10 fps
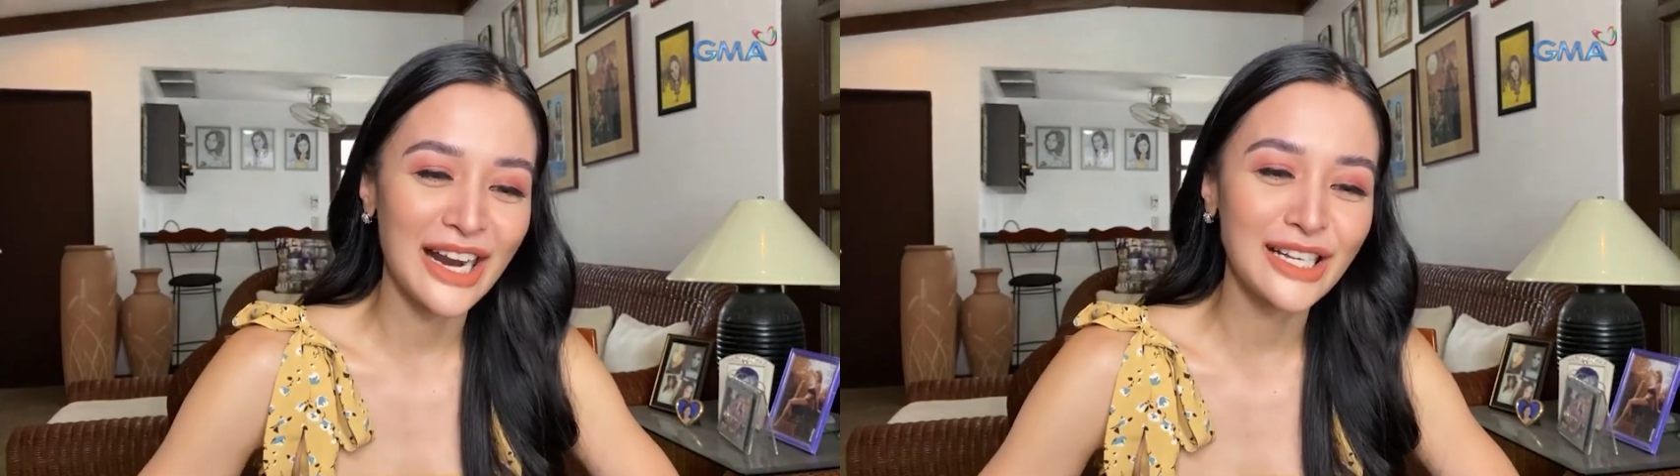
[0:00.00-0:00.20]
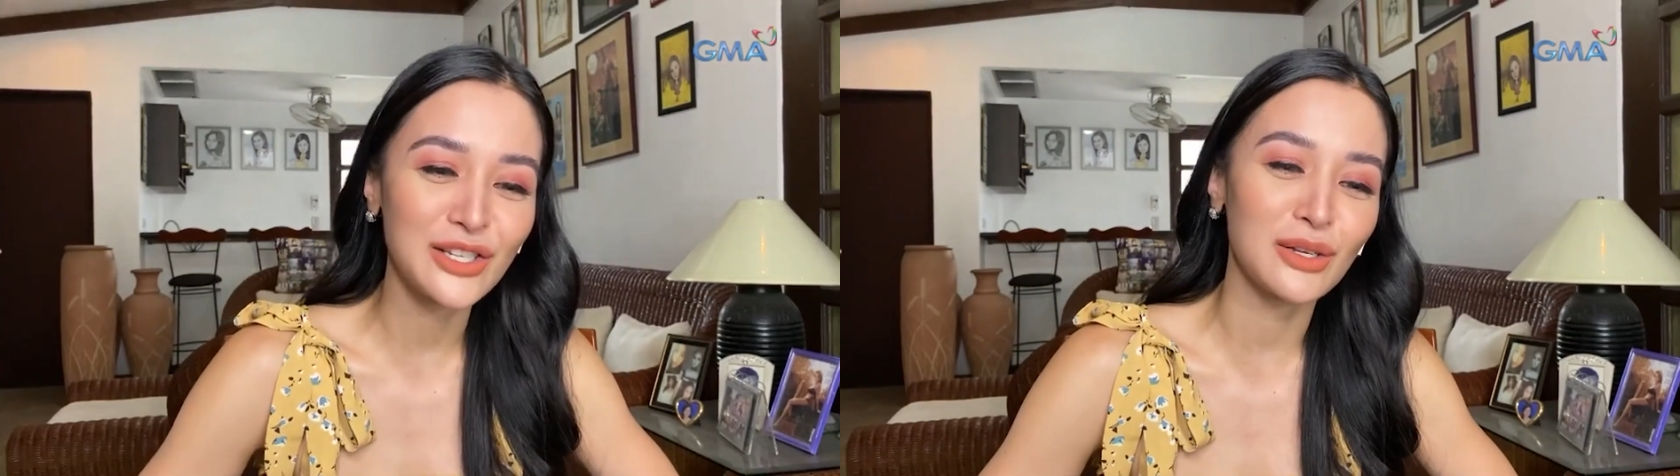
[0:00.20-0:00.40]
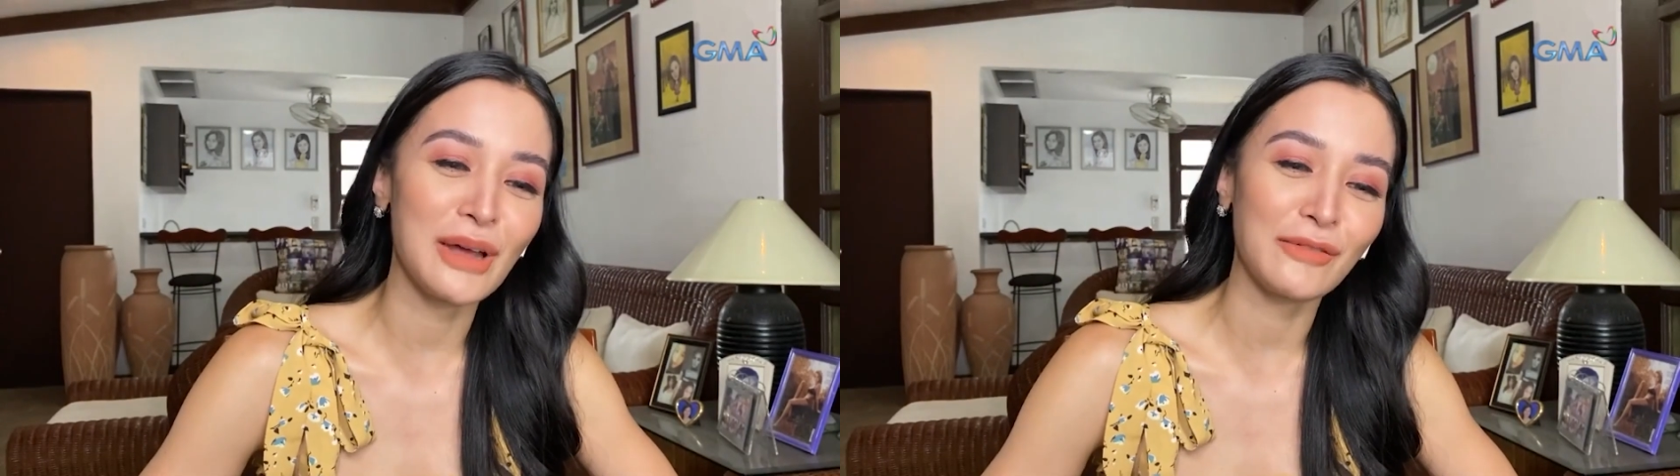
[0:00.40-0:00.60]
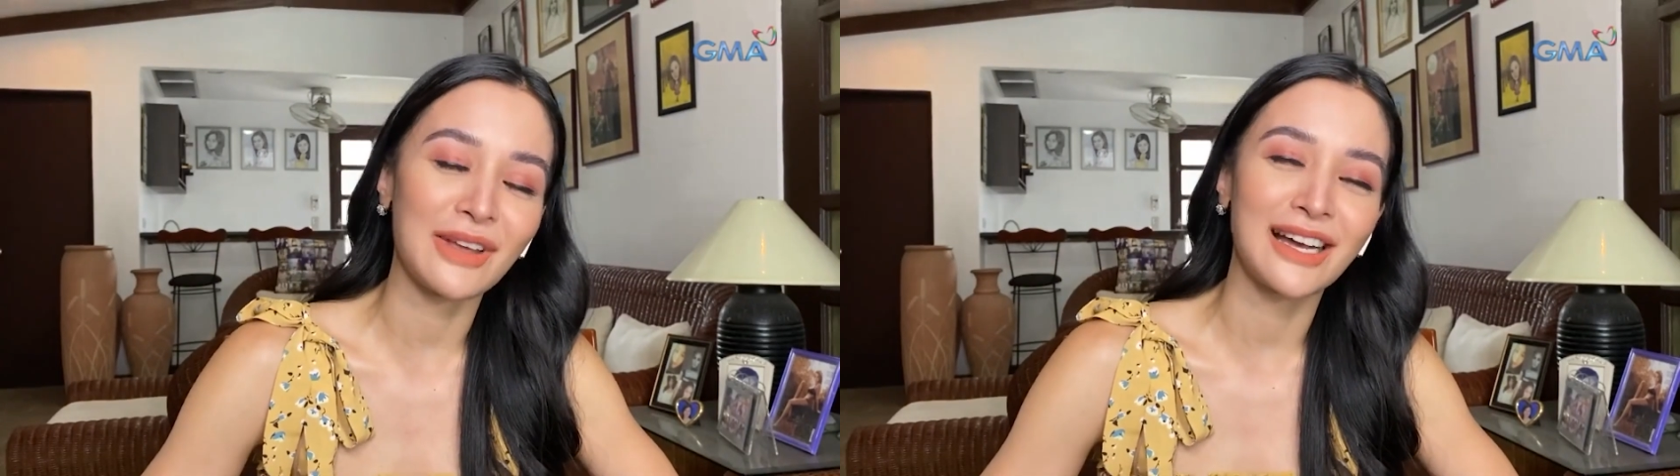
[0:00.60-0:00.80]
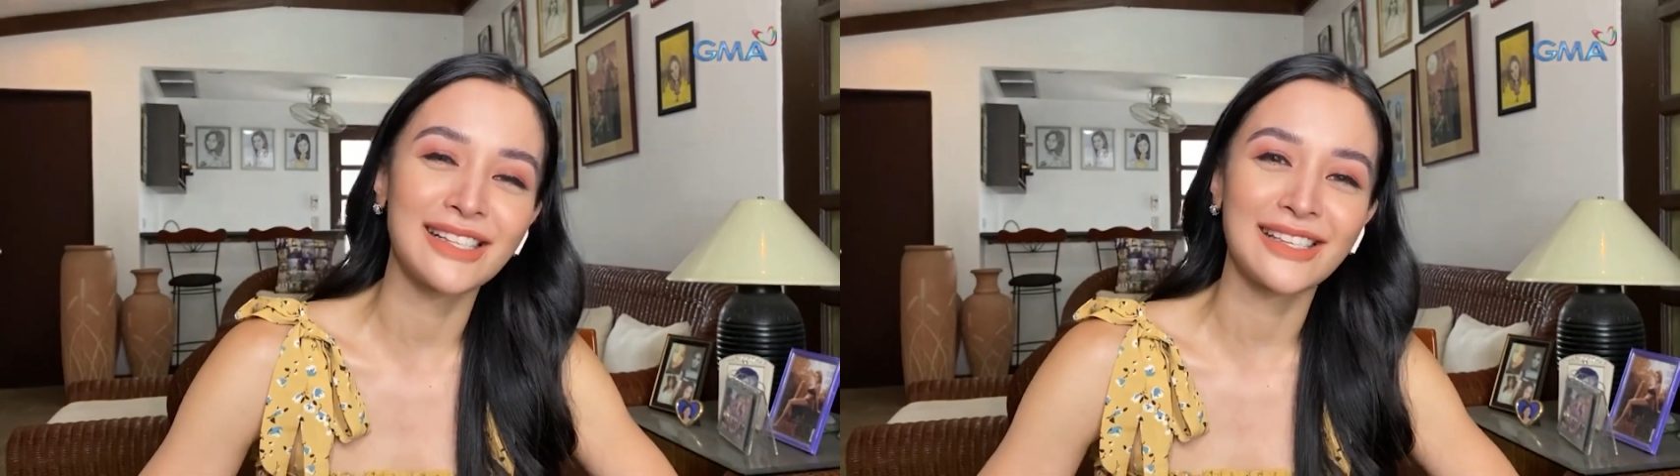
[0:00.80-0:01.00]
Credits to my
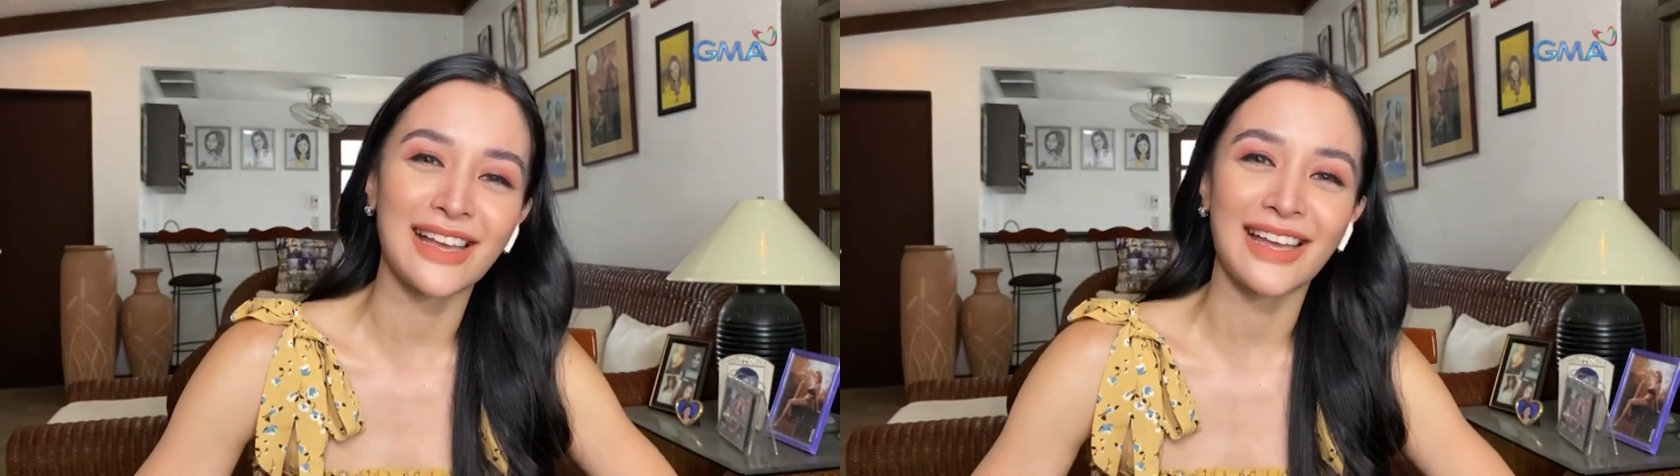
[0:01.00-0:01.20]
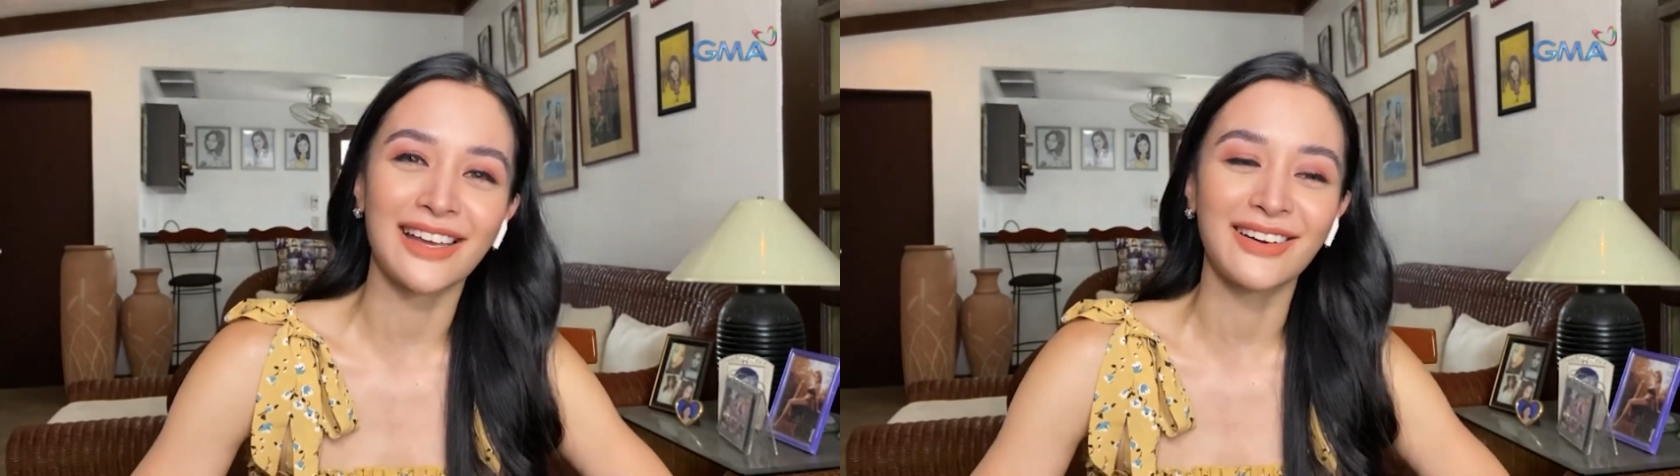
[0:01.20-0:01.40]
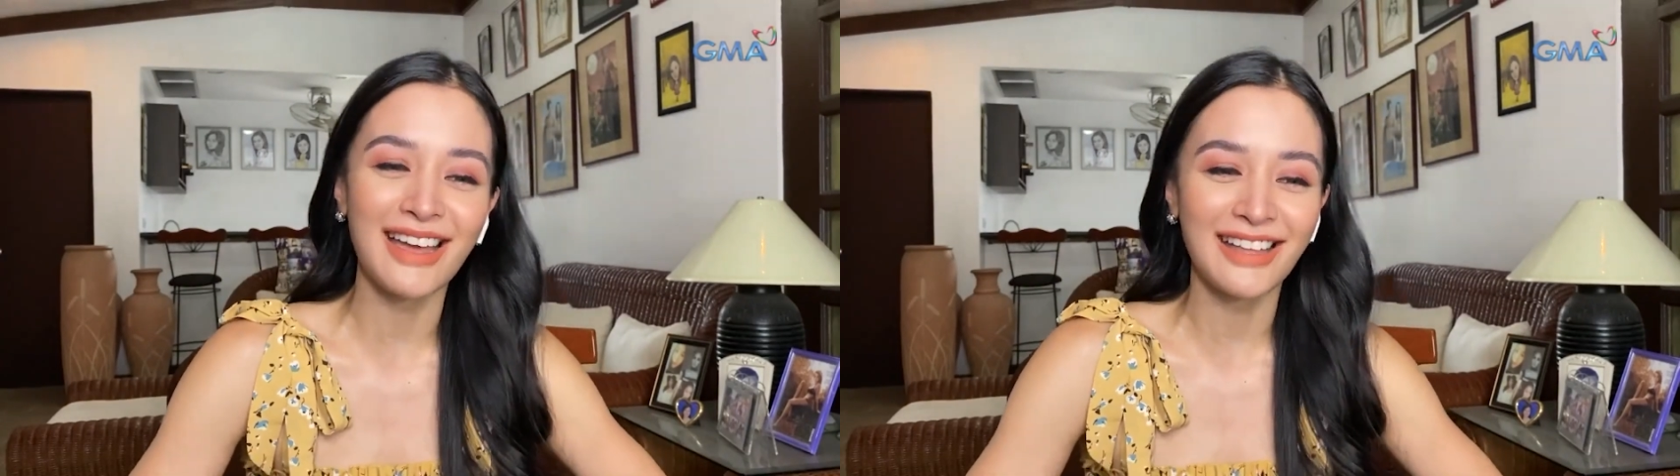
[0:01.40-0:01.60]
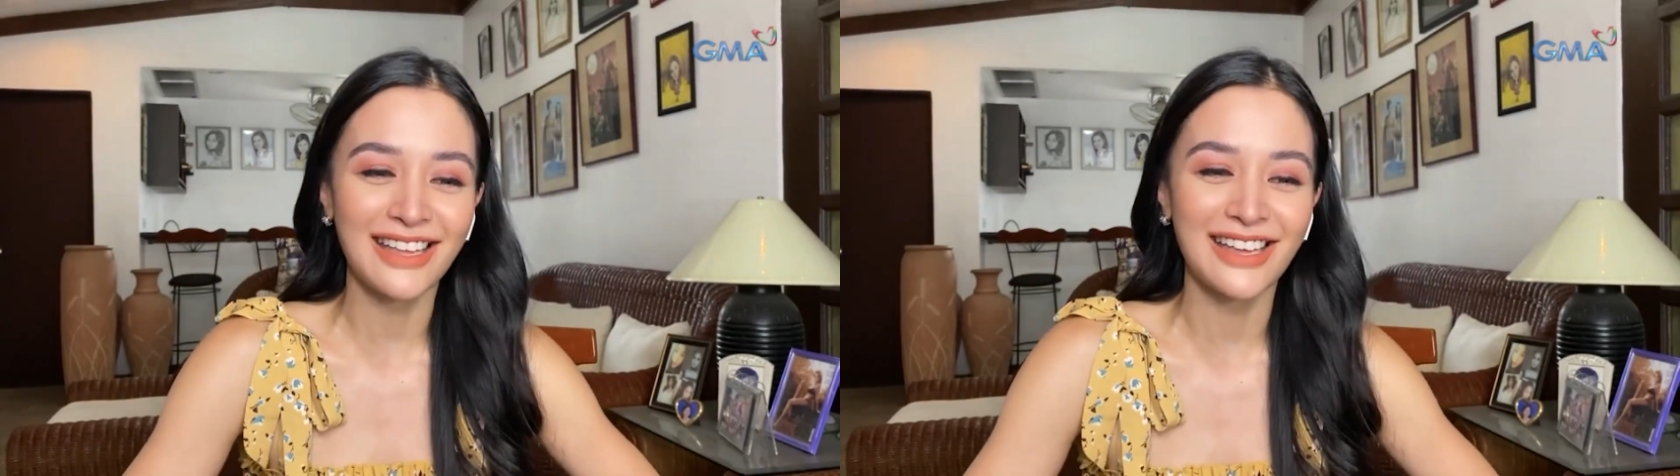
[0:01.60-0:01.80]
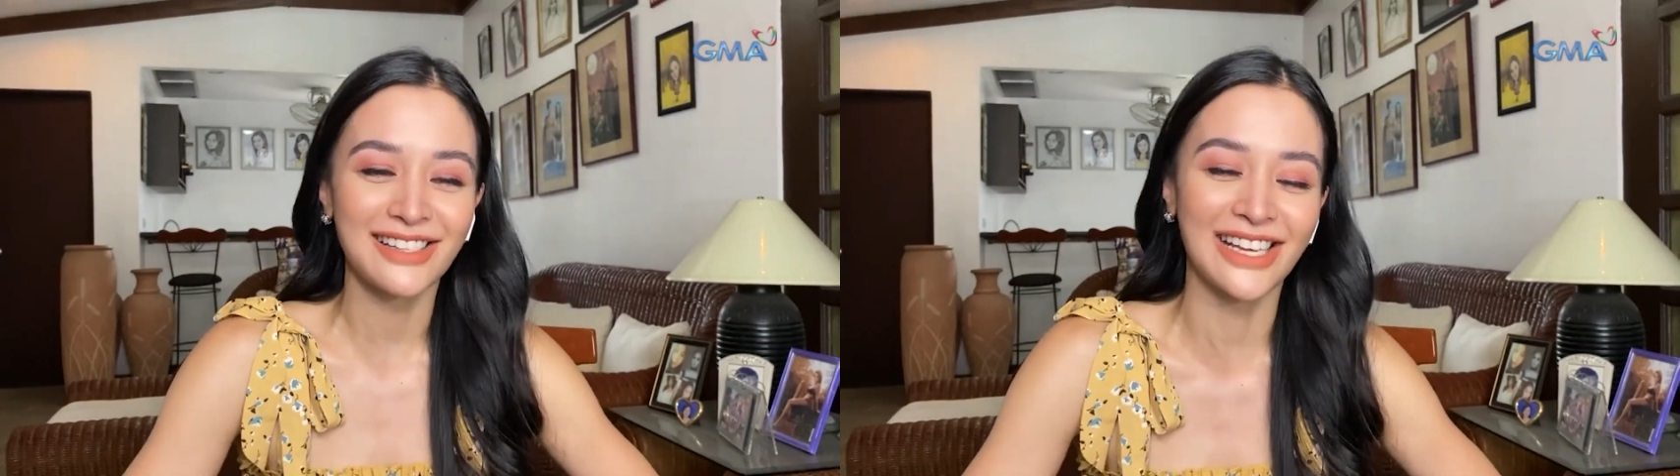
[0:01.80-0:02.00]
fiancé.
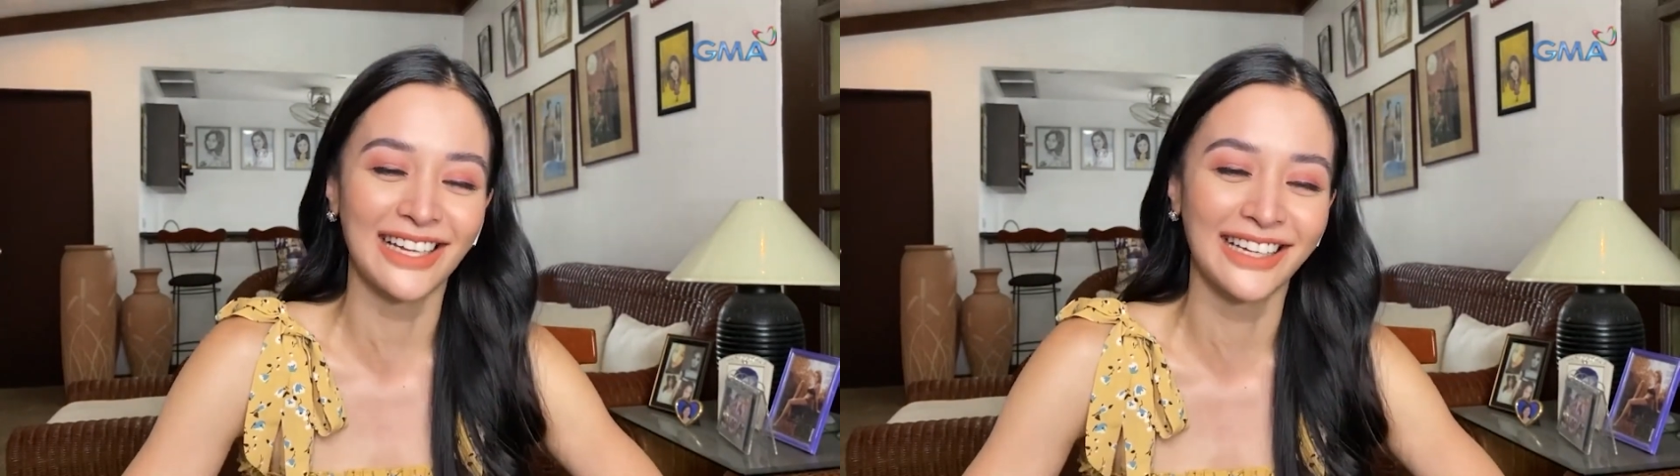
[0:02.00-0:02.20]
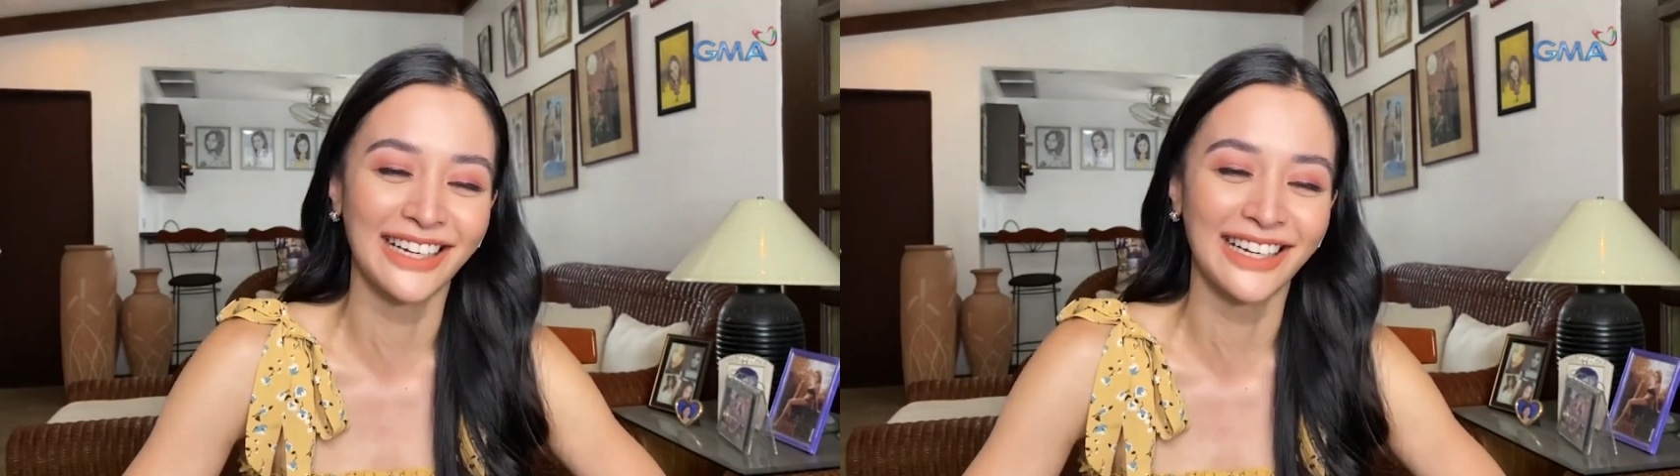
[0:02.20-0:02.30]
Credits!